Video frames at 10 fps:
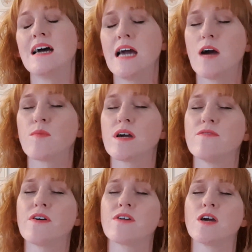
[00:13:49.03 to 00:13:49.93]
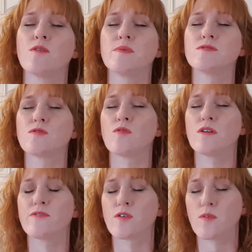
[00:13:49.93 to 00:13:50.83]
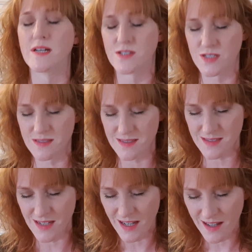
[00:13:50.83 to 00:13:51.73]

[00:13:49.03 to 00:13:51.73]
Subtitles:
And we are very open to all of your questions.